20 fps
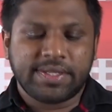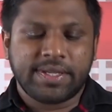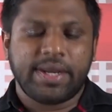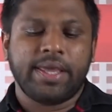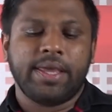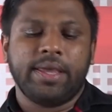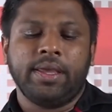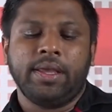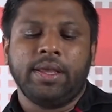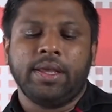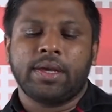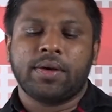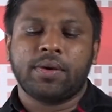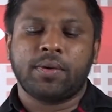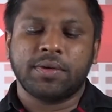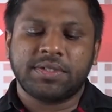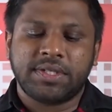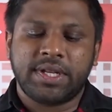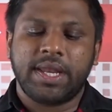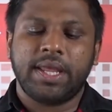
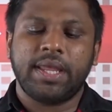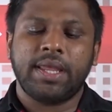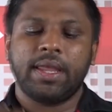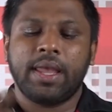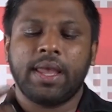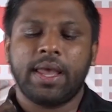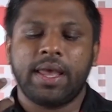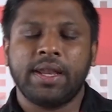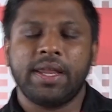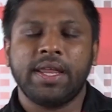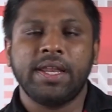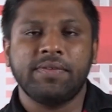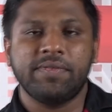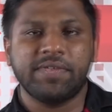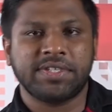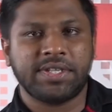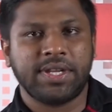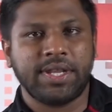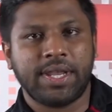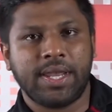reasoning, questioning
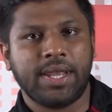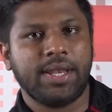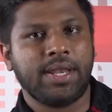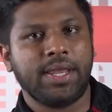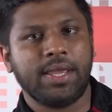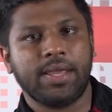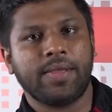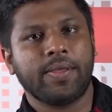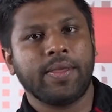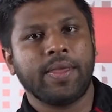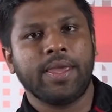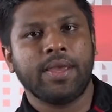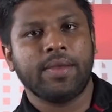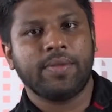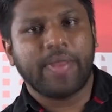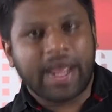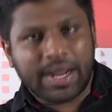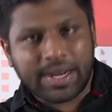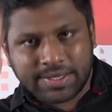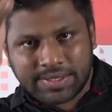and
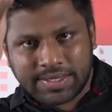investigating.